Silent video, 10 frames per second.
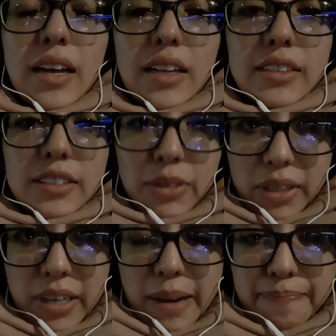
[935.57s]
So
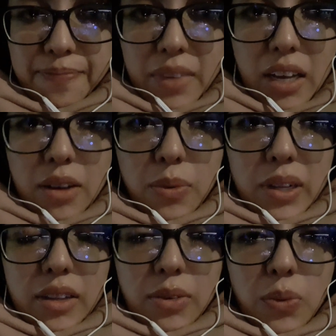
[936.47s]
yeah,
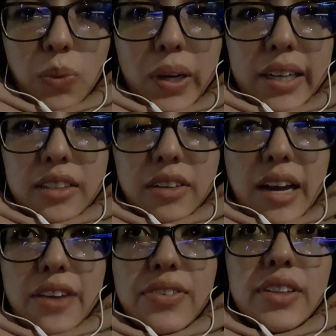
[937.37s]
well, we get to the
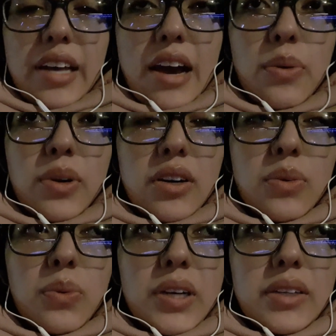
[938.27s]
Eiffel
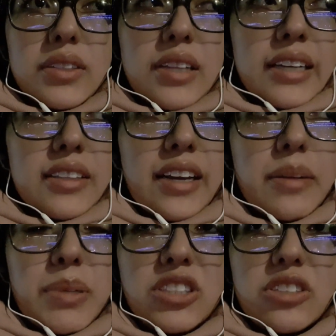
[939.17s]
Tower, we like take
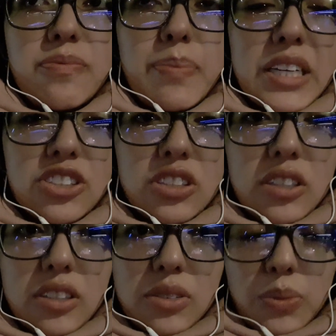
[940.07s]
a bunch of
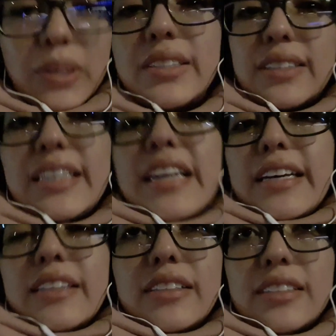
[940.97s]
pictures, we see
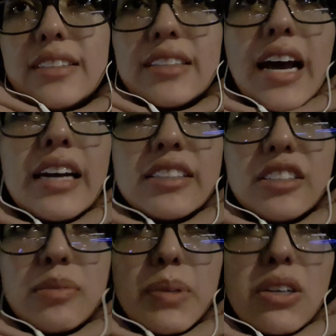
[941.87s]
it, it's nice,
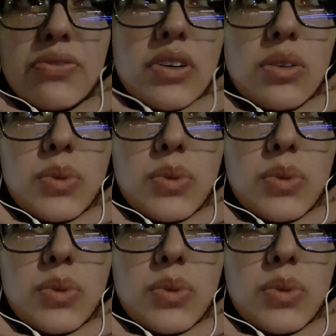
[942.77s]
it's beautiful.